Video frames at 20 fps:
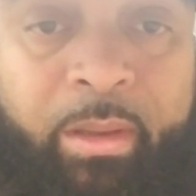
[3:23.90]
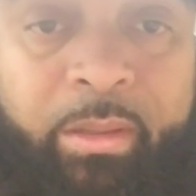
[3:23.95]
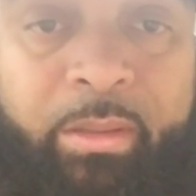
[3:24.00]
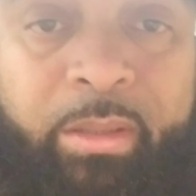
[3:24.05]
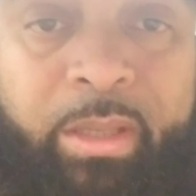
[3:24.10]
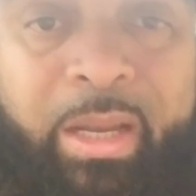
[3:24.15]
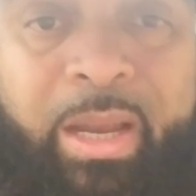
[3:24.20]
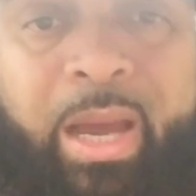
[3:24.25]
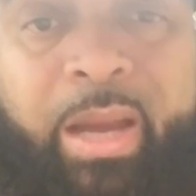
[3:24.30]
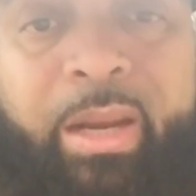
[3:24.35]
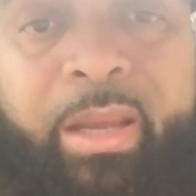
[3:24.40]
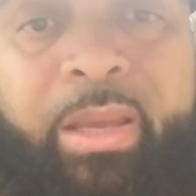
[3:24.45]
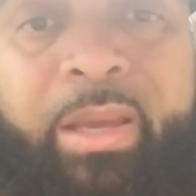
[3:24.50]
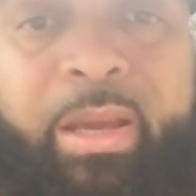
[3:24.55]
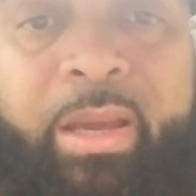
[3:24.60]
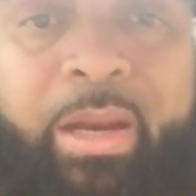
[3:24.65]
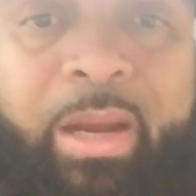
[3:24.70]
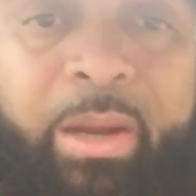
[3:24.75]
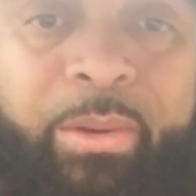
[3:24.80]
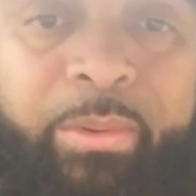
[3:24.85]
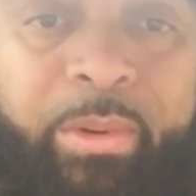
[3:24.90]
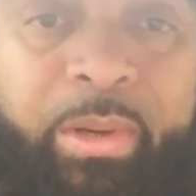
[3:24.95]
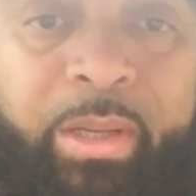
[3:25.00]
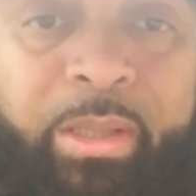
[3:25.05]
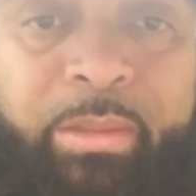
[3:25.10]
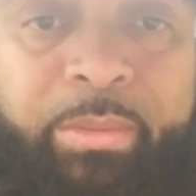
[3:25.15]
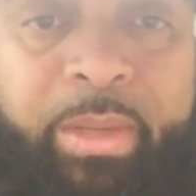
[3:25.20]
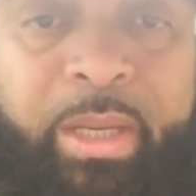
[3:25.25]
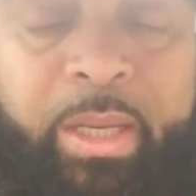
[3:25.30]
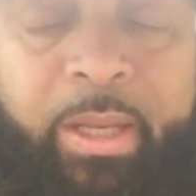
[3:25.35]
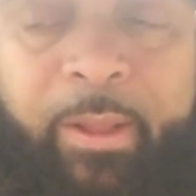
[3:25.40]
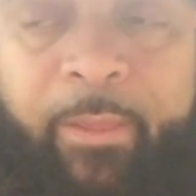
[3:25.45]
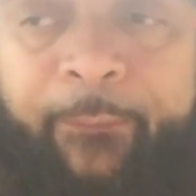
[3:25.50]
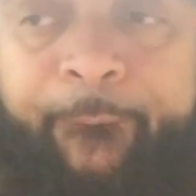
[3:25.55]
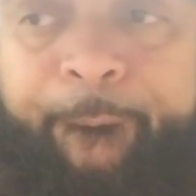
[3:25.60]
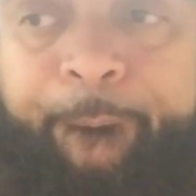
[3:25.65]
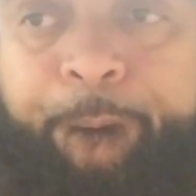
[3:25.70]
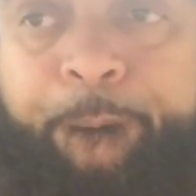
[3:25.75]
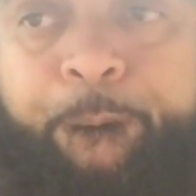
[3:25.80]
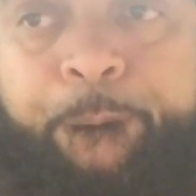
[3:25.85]
The kind of kid I was, man.
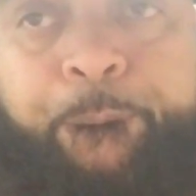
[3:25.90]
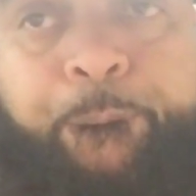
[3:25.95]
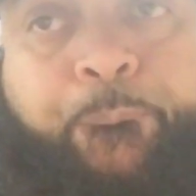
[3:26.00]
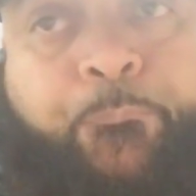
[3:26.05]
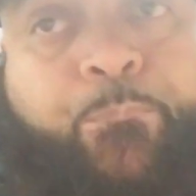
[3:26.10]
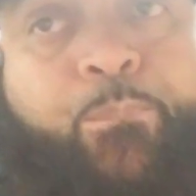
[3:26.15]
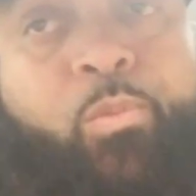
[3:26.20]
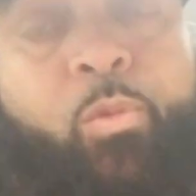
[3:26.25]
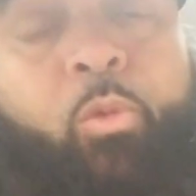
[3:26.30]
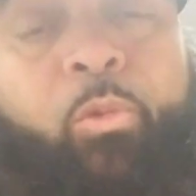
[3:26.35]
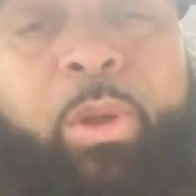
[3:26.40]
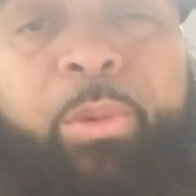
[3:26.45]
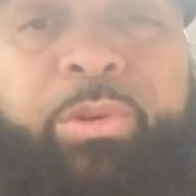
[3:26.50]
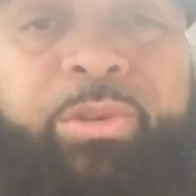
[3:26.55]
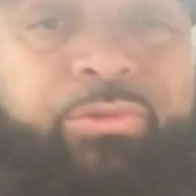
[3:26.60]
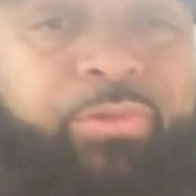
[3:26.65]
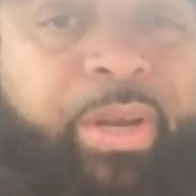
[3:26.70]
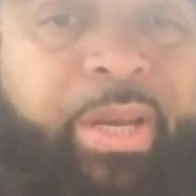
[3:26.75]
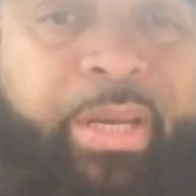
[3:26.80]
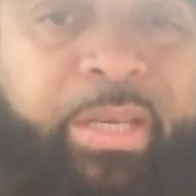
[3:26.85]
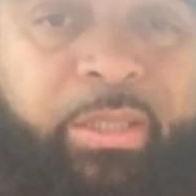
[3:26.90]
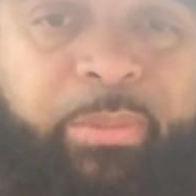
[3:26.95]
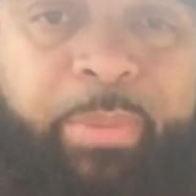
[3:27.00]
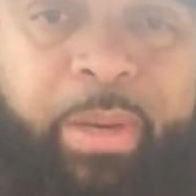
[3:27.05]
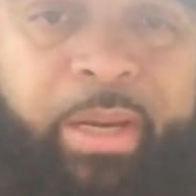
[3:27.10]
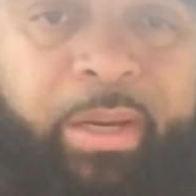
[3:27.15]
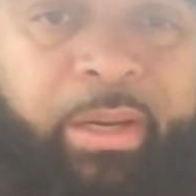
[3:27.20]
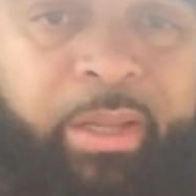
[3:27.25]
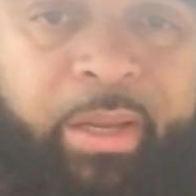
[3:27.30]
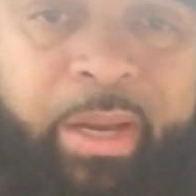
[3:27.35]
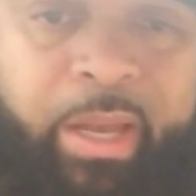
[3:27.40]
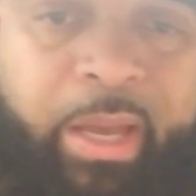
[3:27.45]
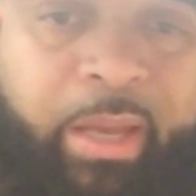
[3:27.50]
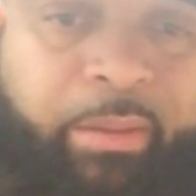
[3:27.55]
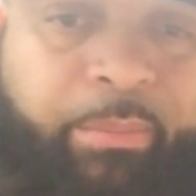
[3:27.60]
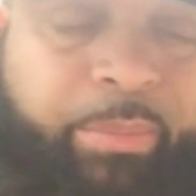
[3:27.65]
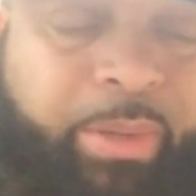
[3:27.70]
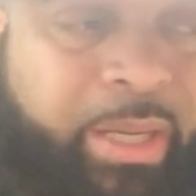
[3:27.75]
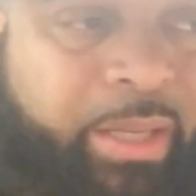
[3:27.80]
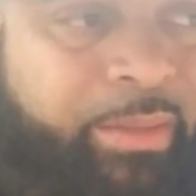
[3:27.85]
We was raised better than that.
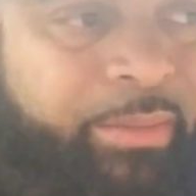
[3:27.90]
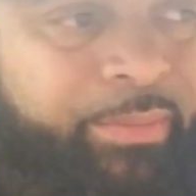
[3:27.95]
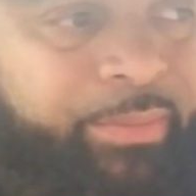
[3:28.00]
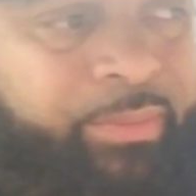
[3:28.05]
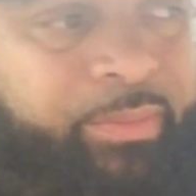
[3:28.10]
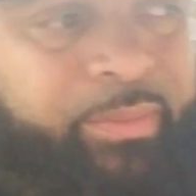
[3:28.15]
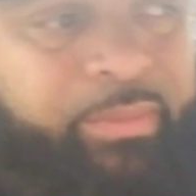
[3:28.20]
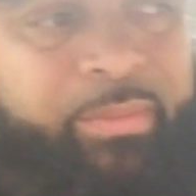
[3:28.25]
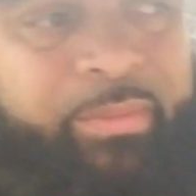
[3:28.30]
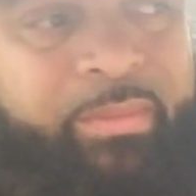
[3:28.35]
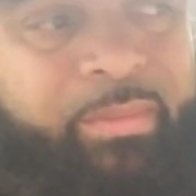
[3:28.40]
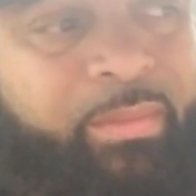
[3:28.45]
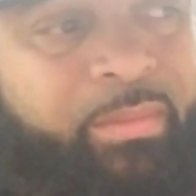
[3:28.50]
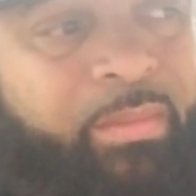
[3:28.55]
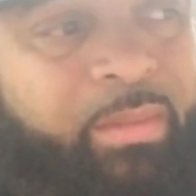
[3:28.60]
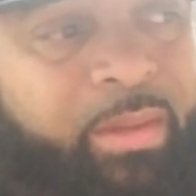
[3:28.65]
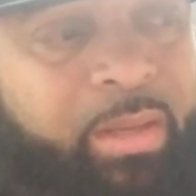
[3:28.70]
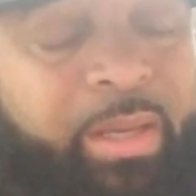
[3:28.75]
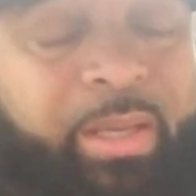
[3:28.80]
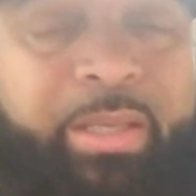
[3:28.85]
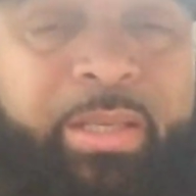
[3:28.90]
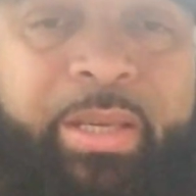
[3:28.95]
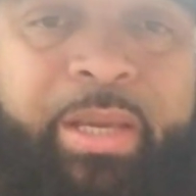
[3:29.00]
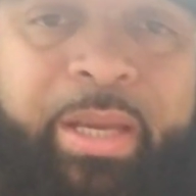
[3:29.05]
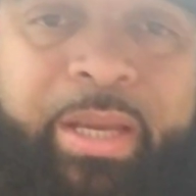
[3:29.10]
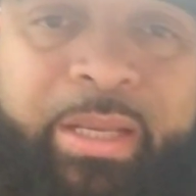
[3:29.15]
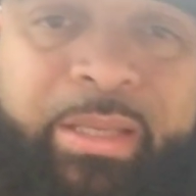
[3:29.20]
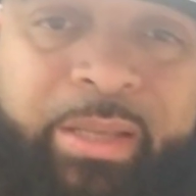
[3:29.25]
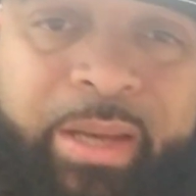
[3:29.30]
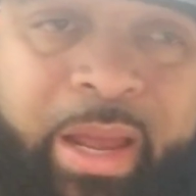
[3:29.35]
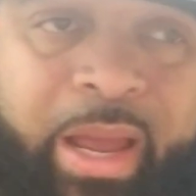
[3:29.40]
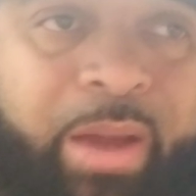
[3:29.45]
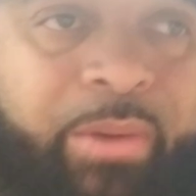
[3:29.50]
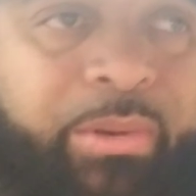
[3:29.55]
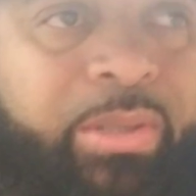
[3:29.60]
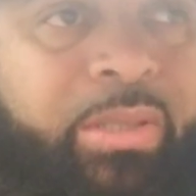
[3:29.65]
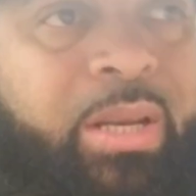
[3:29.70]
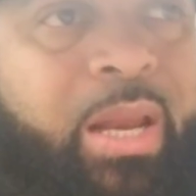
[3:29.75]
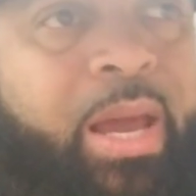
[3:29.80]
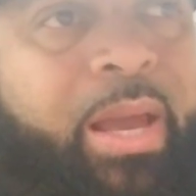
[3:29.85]
But these kids now,
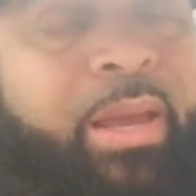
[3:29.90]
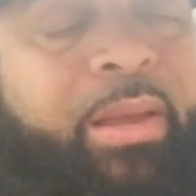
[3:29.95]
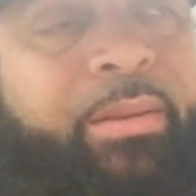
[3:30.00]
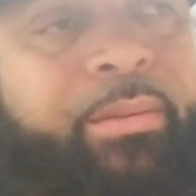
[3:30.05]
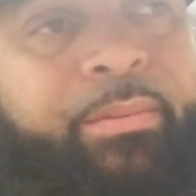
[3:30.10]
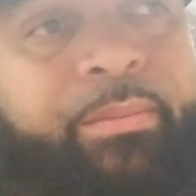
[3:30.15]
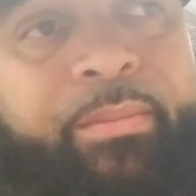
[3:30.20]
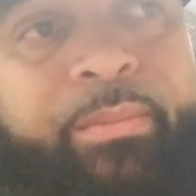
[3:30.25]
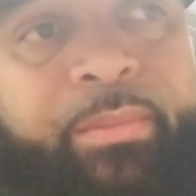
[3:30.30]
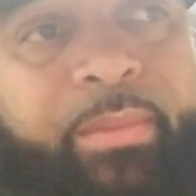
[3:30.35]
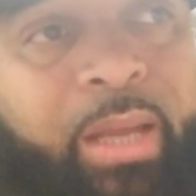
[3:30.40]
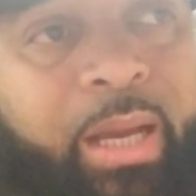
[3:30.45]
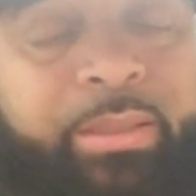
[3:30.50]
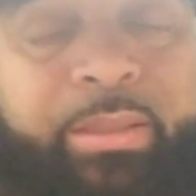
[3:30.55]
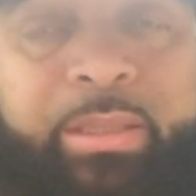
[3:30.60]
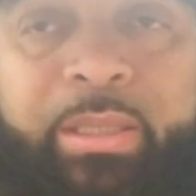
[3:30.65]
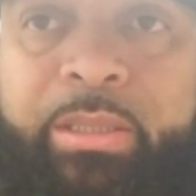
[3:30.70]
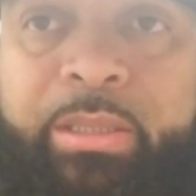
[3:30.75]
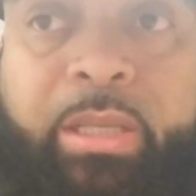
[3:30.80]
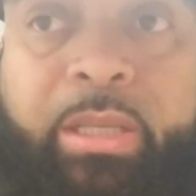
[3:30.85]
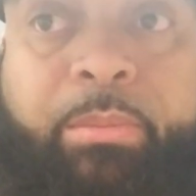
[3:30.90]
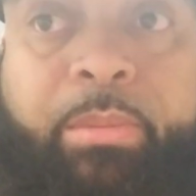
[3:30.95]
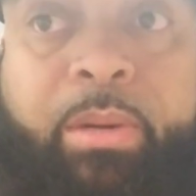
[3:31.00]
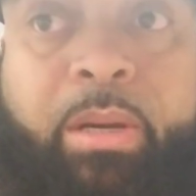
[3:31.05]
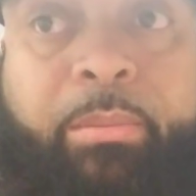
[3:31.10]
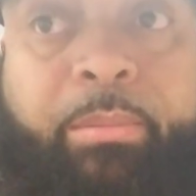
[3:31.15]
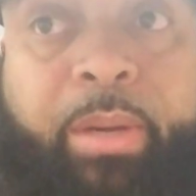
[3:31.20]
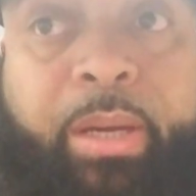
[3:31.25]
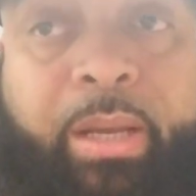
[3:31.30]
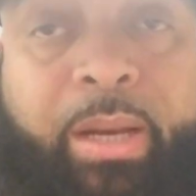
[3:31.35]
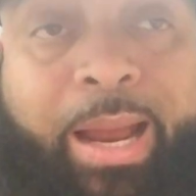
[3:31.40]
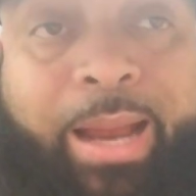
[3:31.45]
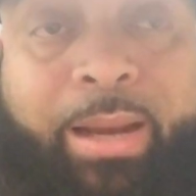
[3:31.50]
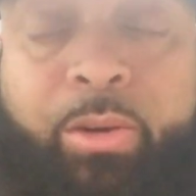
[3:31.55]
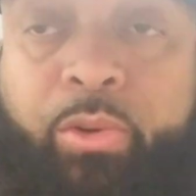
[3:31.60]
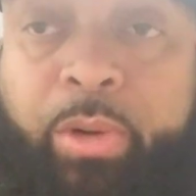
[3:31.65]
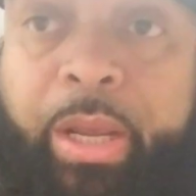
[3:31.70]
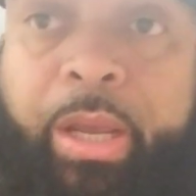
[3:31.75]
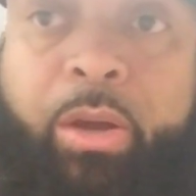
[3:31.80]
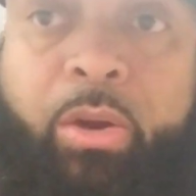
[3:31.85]
it's like, I see some of them, man. I
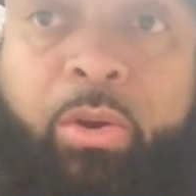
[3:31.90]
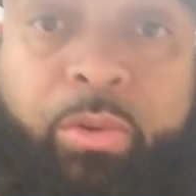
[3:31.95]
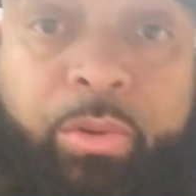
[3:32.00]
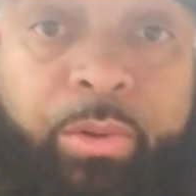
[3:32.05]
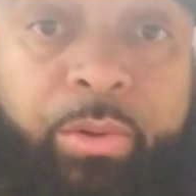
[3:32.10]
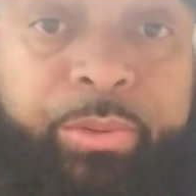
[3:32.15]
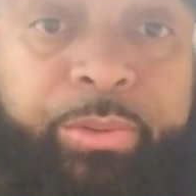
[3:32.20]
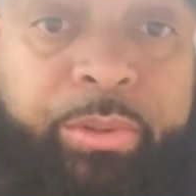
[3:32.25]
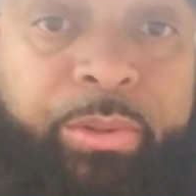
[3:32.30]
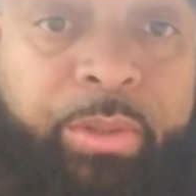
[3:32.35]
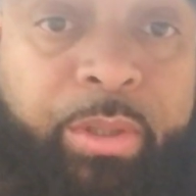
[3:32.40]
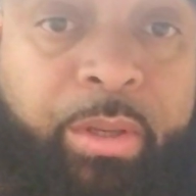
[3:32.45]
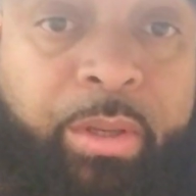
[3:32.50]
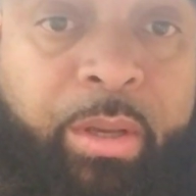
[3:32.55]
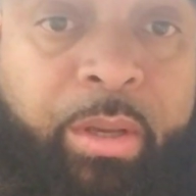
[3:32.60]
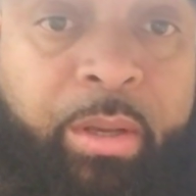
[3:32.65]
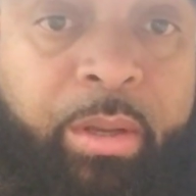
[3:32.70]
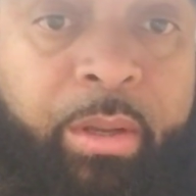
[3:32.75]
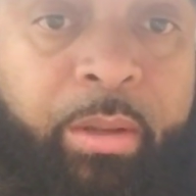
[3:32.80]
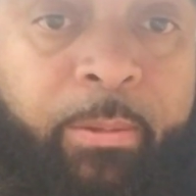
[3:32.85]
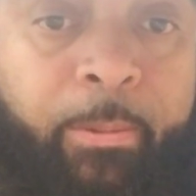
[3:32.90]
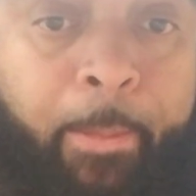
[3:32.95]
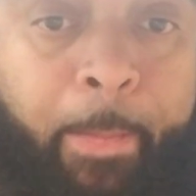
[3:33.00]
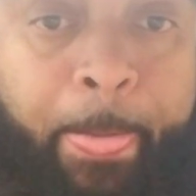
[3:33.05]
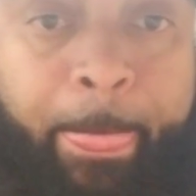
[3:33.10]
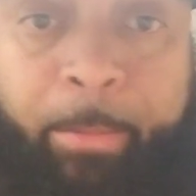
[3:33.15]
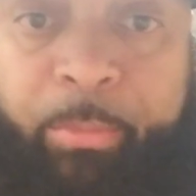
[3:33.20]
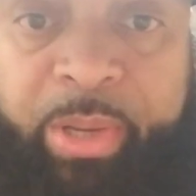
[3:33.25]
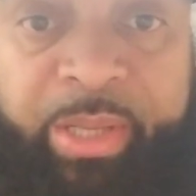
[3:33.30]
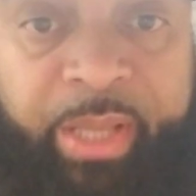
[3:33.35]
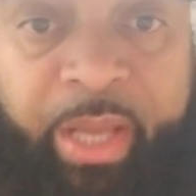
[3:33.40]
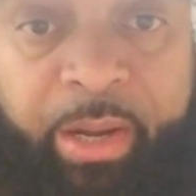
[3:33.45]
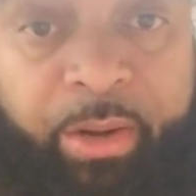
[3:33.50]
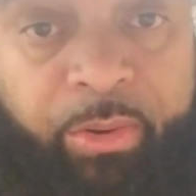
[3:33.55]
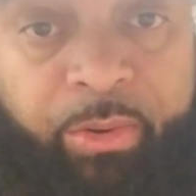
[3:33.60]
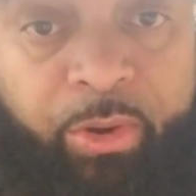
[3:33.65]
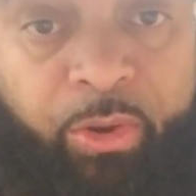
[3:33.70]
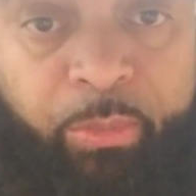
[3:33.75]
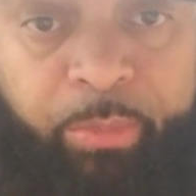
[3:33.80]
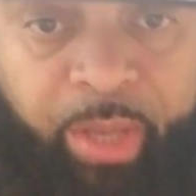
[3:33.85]
know they uncles, but they
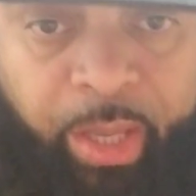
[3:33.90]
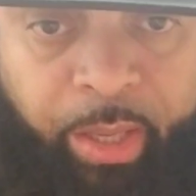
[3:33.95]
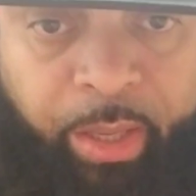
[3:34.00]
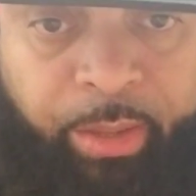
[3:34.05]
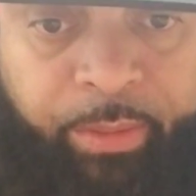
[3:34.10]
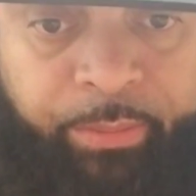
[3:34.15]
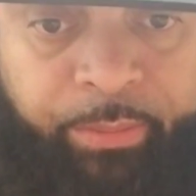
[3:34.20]
don't know me.